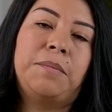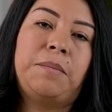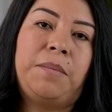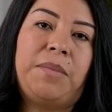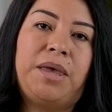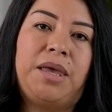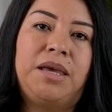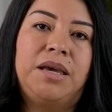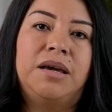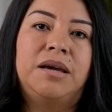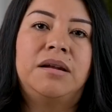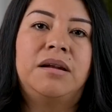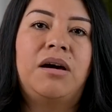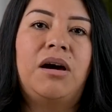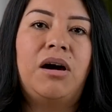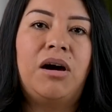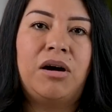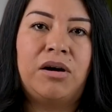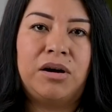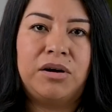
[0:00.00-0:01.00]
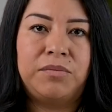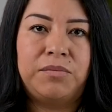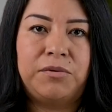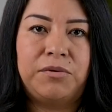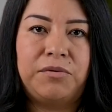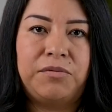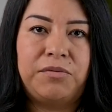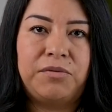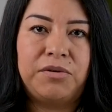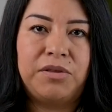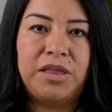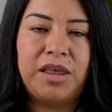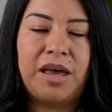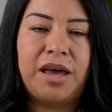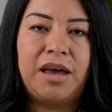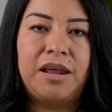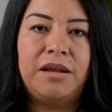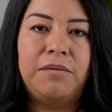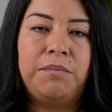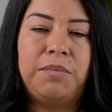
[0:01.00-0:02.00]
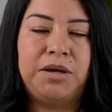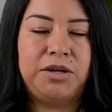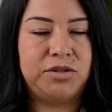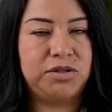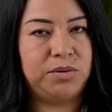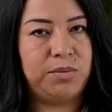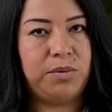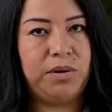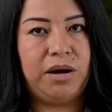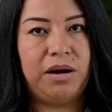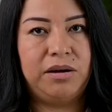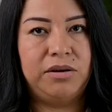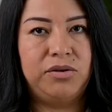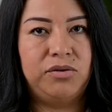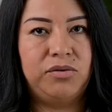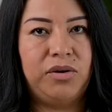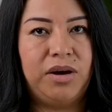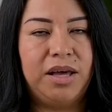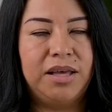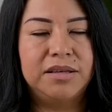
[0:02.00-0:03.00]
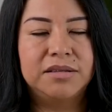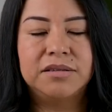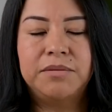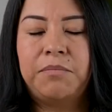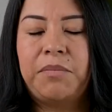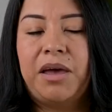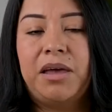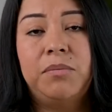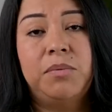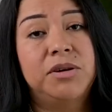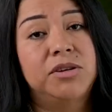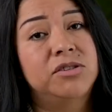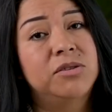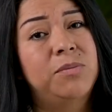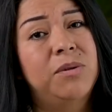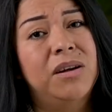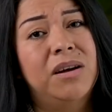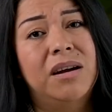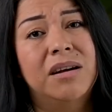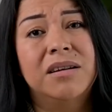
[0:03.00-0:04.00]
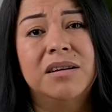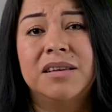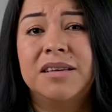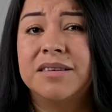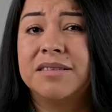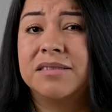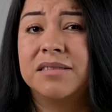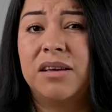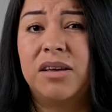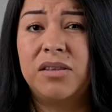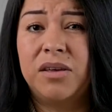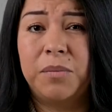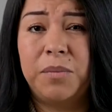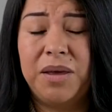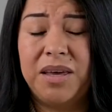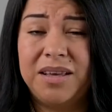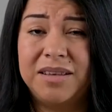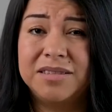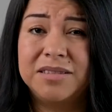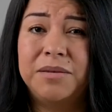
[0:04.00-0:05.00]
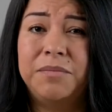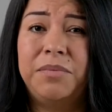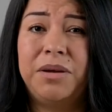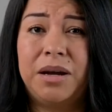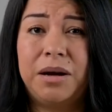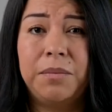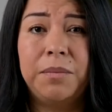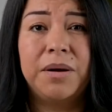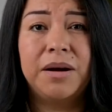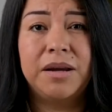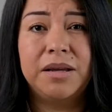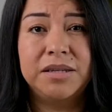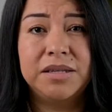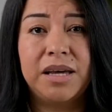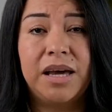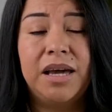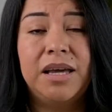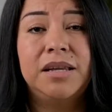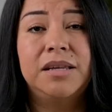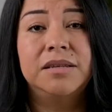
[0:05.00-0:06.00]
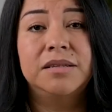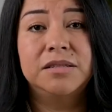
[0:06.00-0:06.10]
make an arbor for that vegetable garden, you guys. My vegetable garden is not that big. It's a very tiny